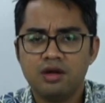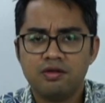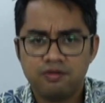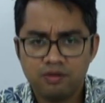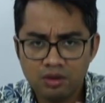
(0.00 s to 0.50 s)

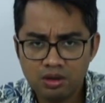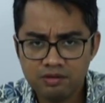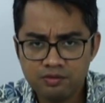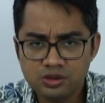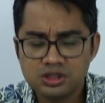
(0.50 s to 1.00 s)
for
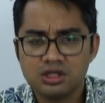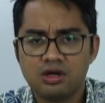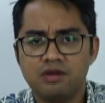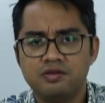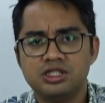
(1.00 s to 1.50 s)
the future
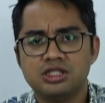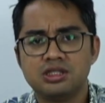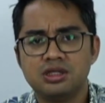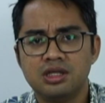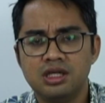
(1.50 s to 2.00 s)
of
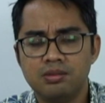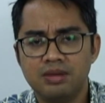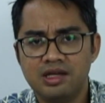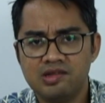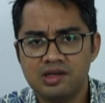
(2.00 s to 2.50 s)
digital in
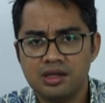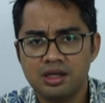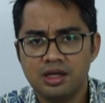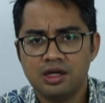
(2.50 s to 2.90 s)
Malaysia.